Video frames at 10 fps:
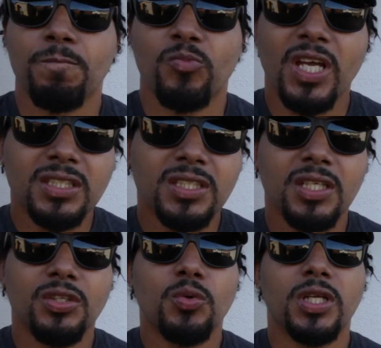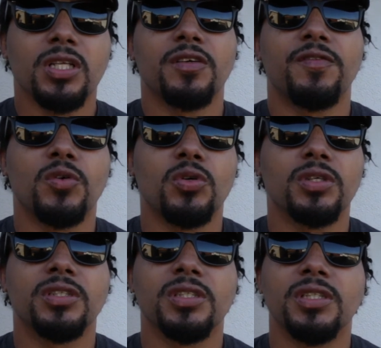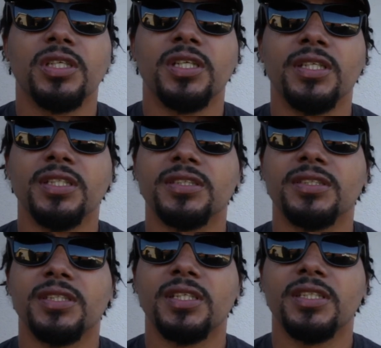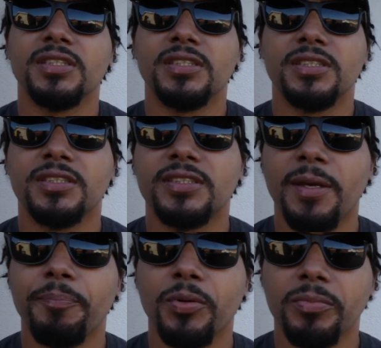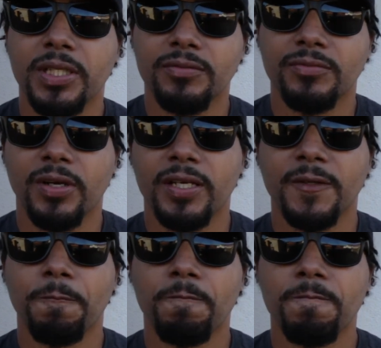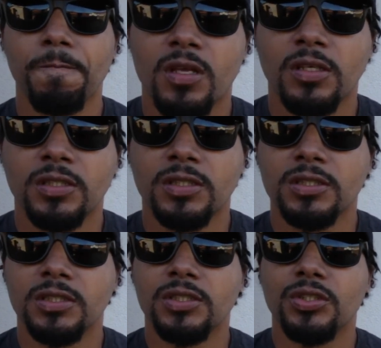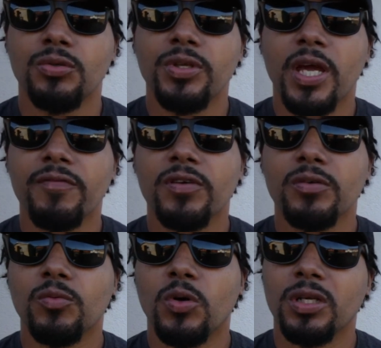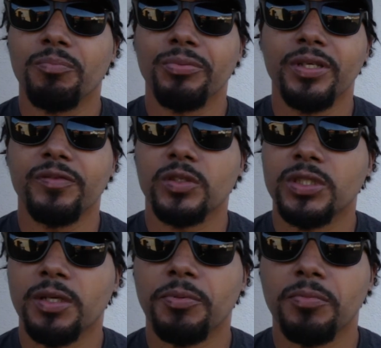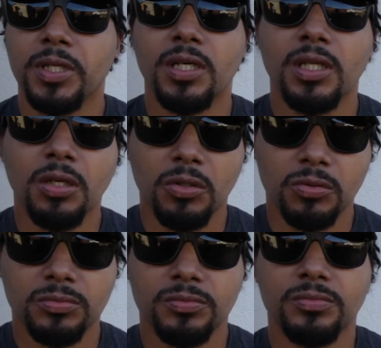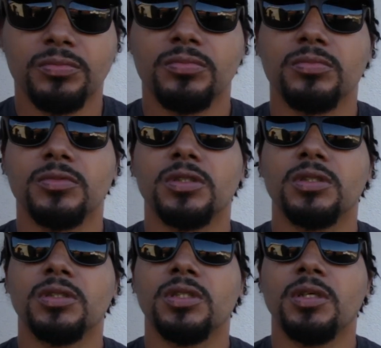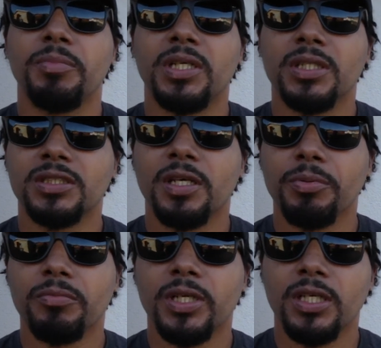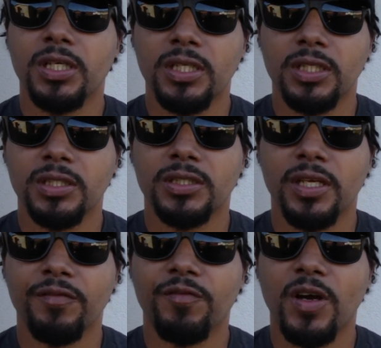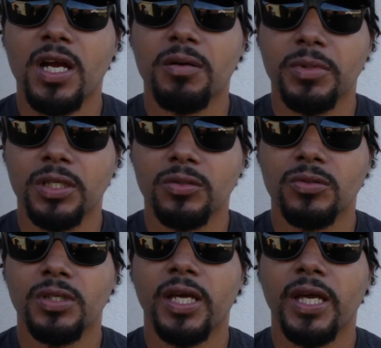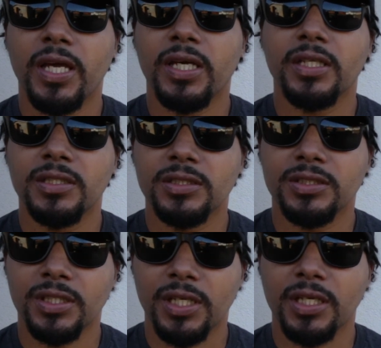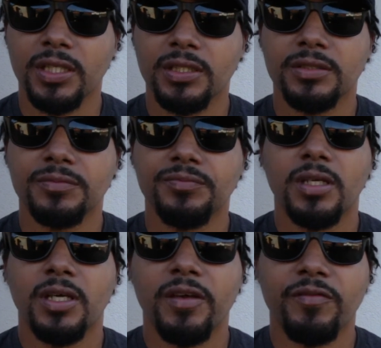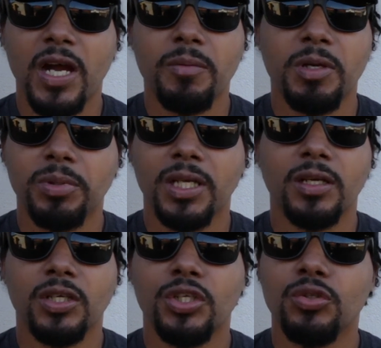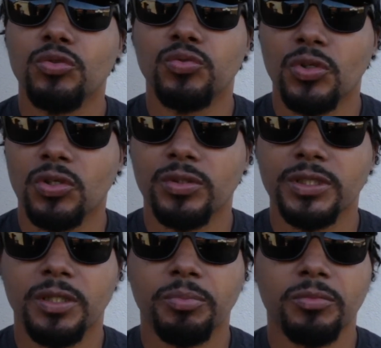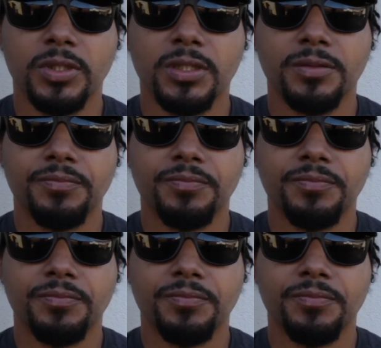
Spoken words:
Next thing you want to look for is temperament, right? You never want to breed for temperament alone, because temperament is environmental and genetic. Environment play a huge role in temperament.